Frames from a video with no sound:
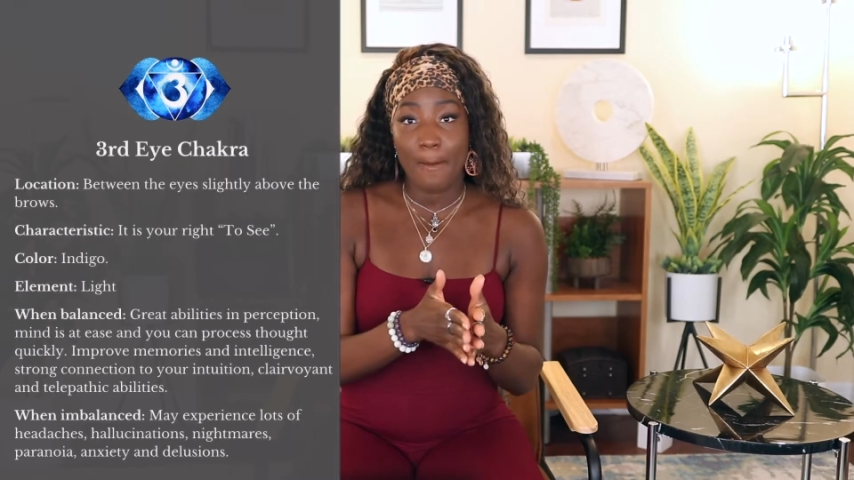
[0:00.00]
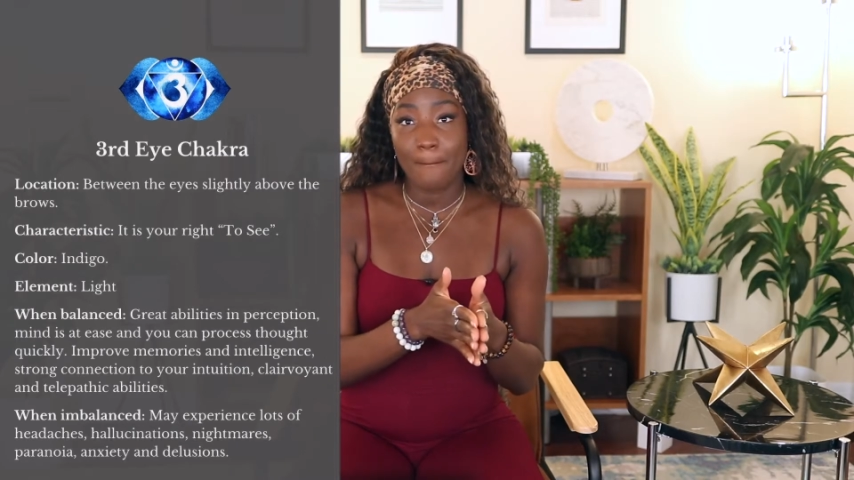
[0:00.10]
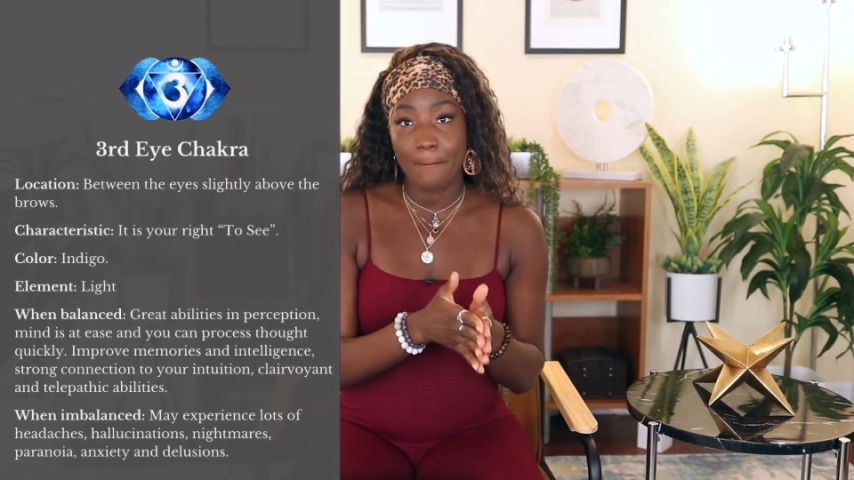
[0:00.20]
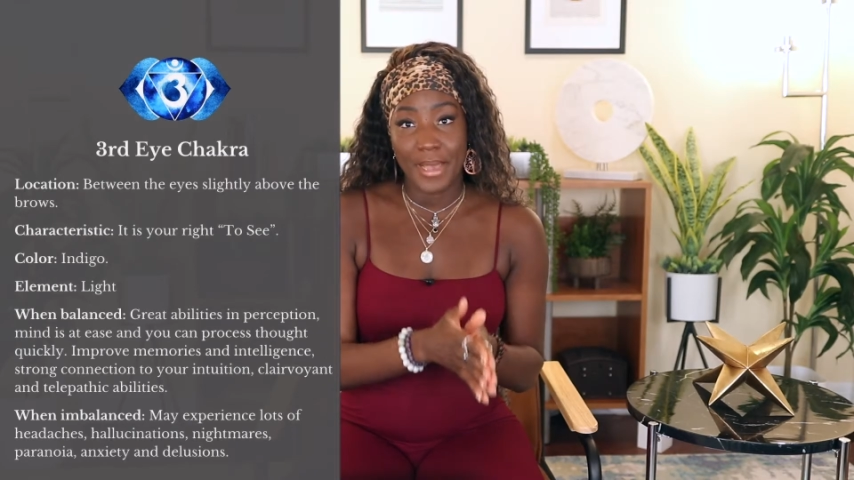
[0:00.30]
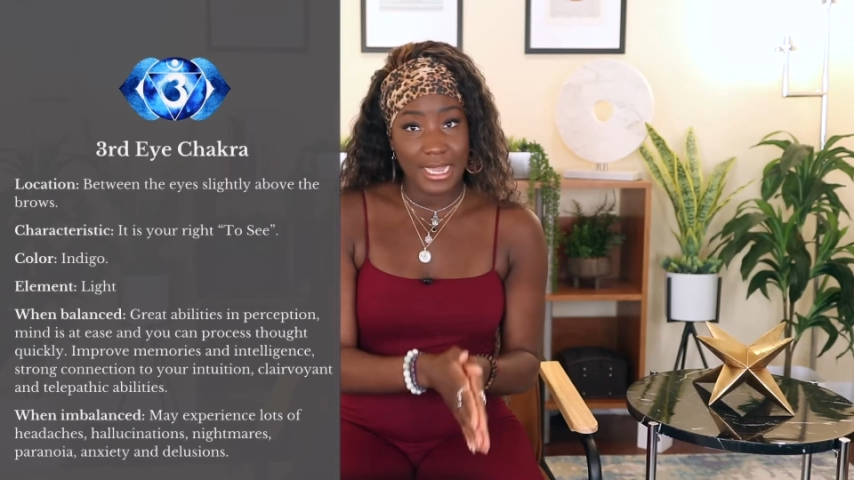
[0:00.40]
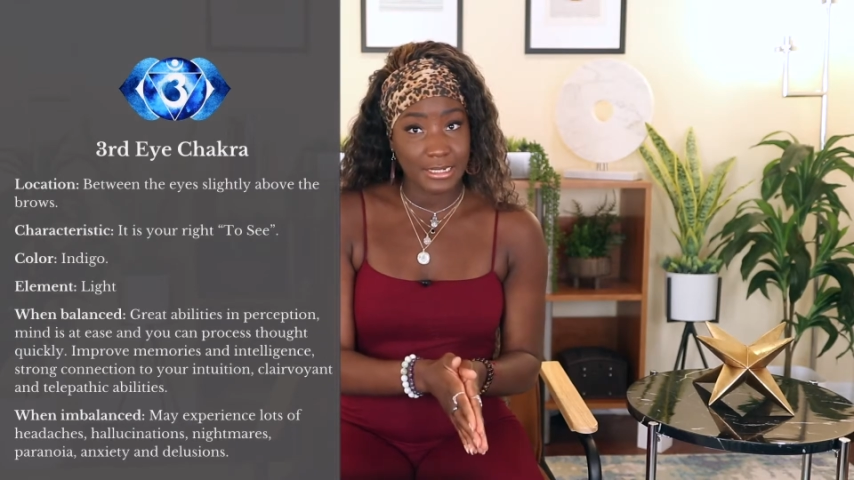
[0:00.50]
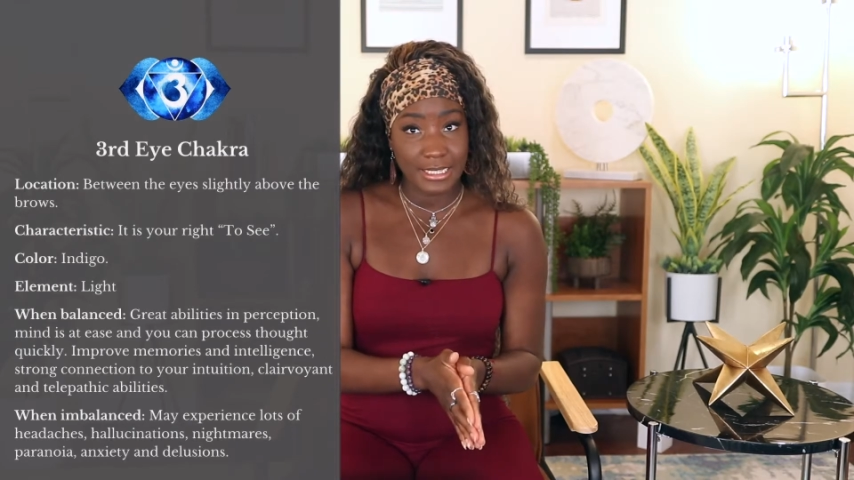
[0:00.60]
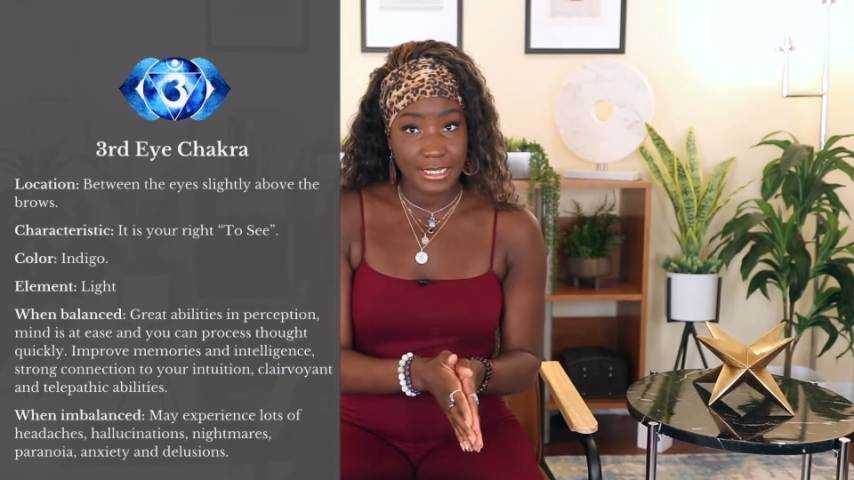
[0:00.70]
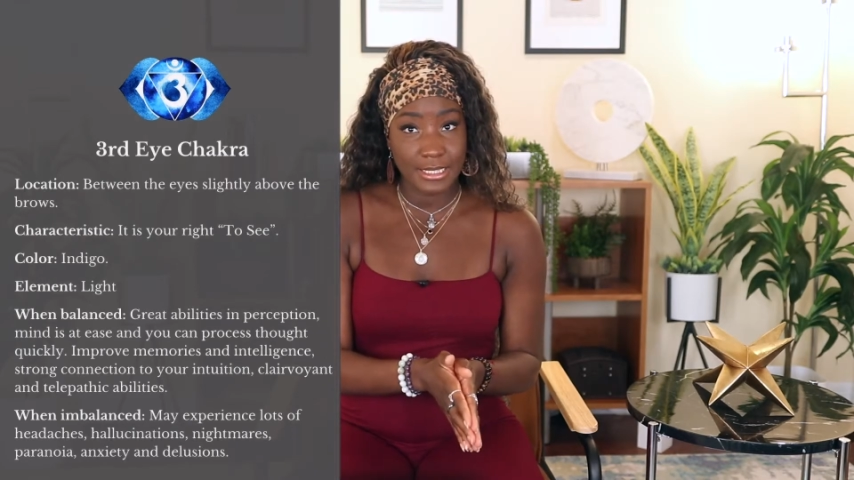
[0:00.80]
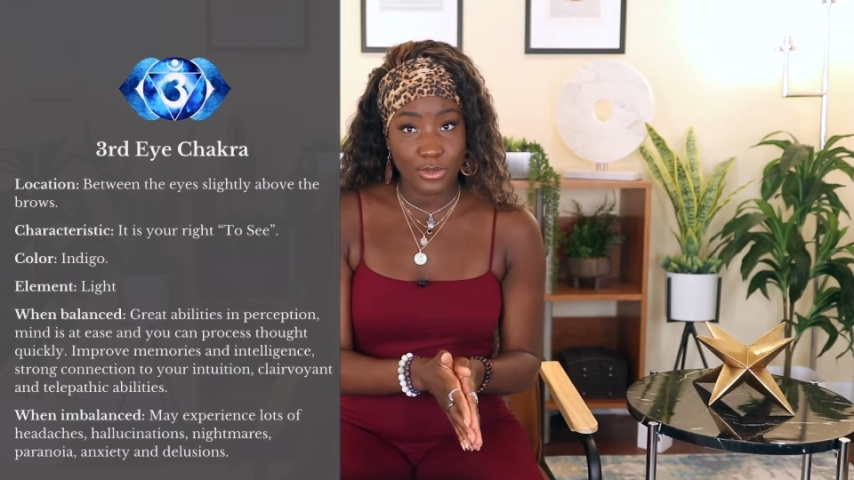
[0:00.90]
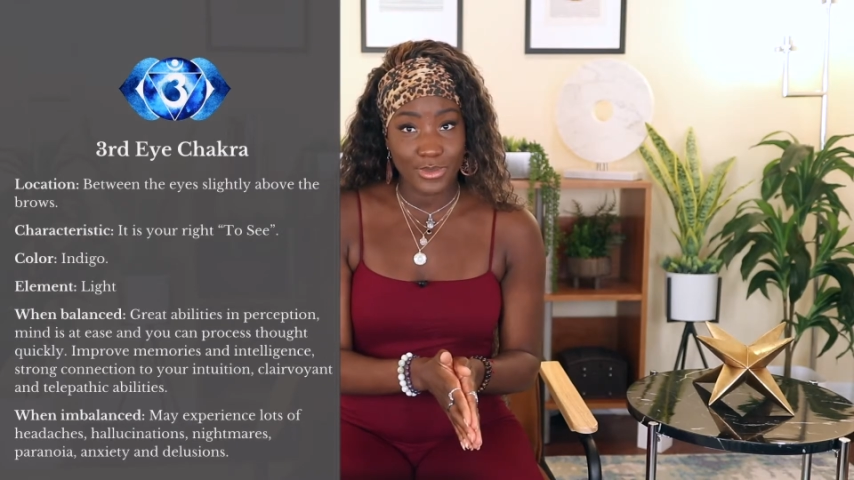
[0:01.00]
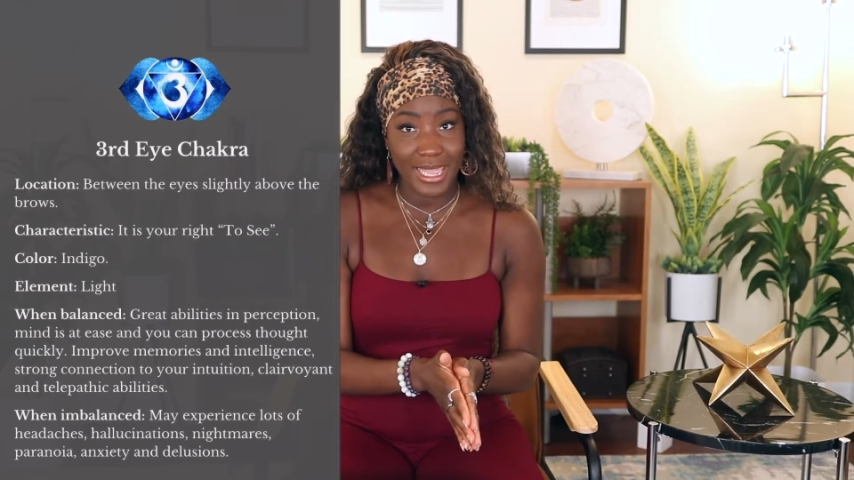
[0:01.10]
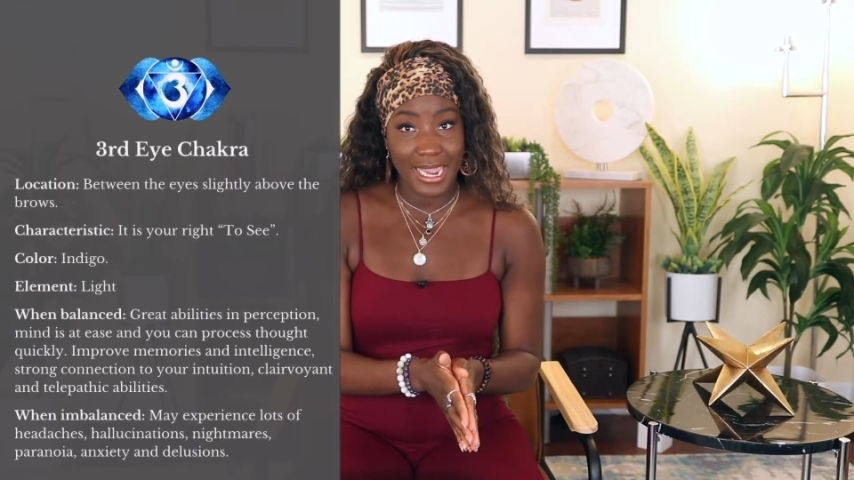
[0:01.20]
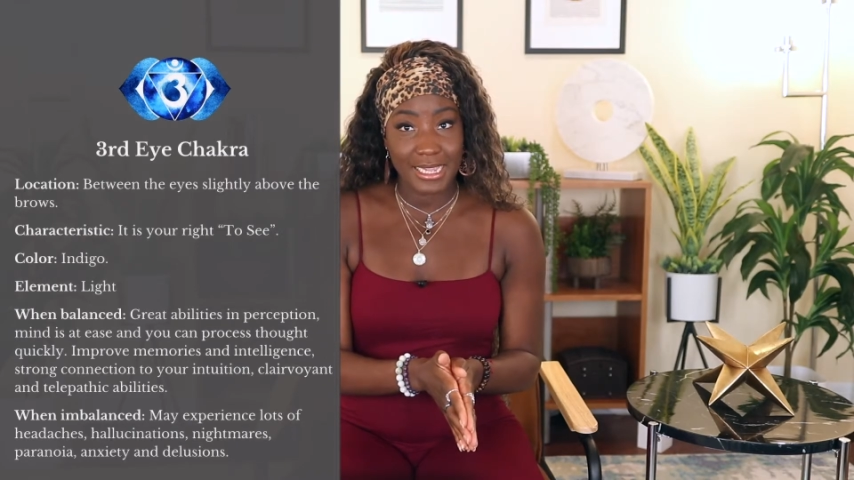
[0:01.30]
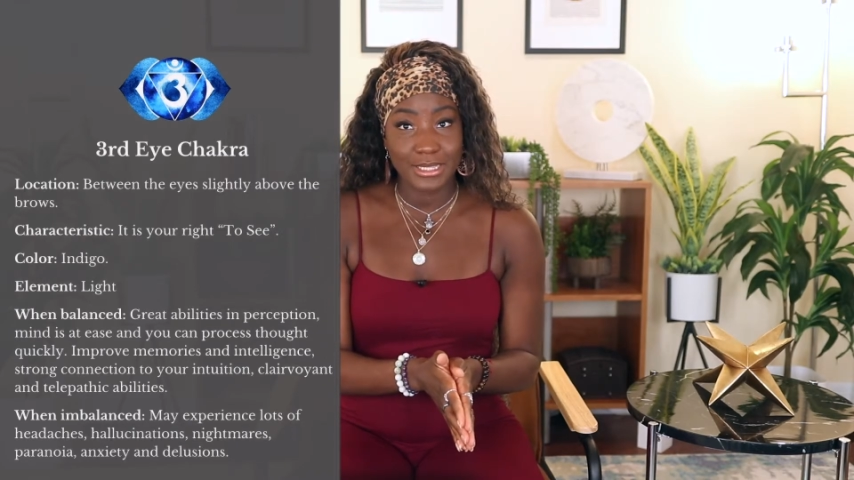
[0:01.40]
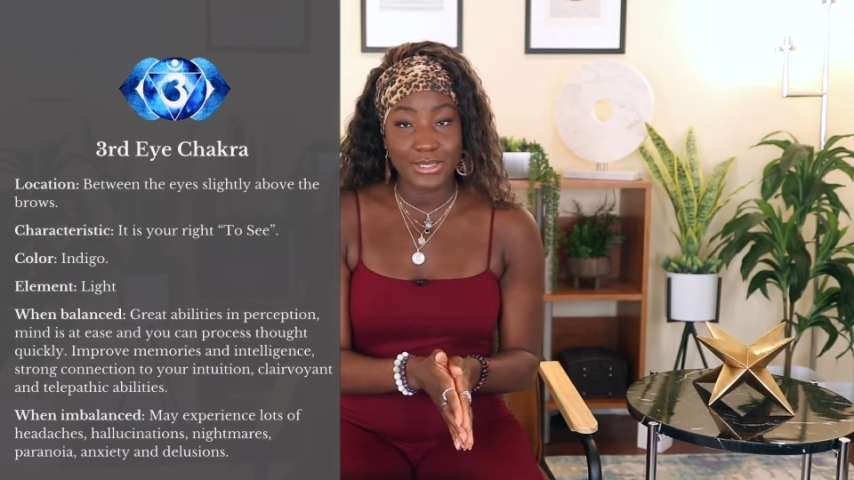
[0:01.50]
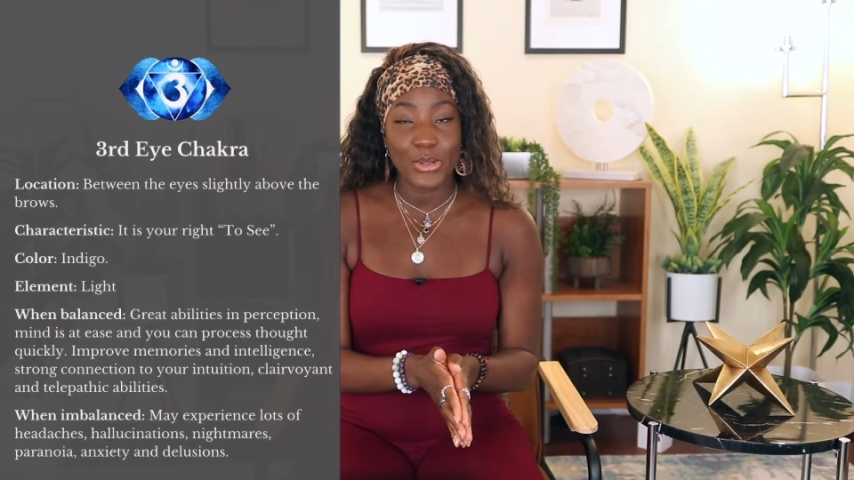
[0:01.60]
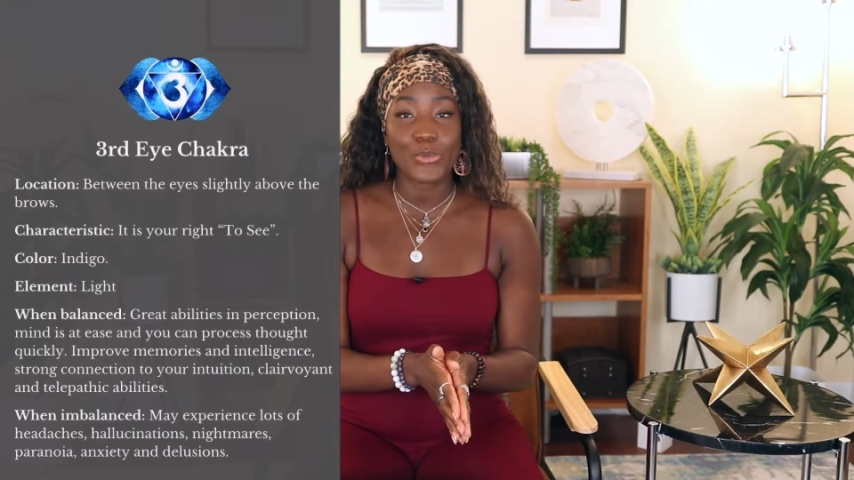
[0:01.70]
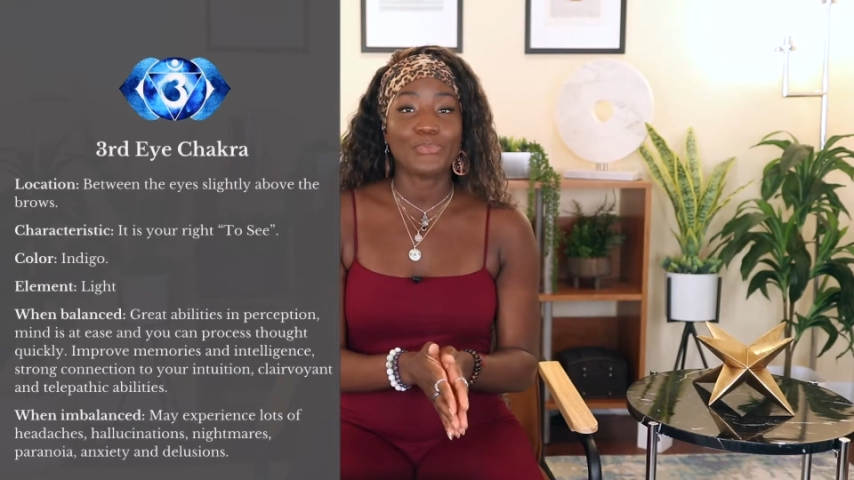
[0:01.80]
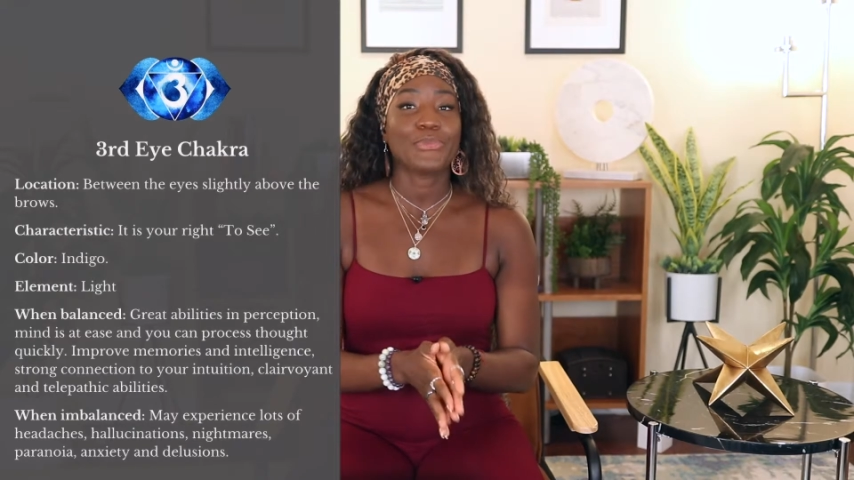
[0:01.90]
balanced. Okay, so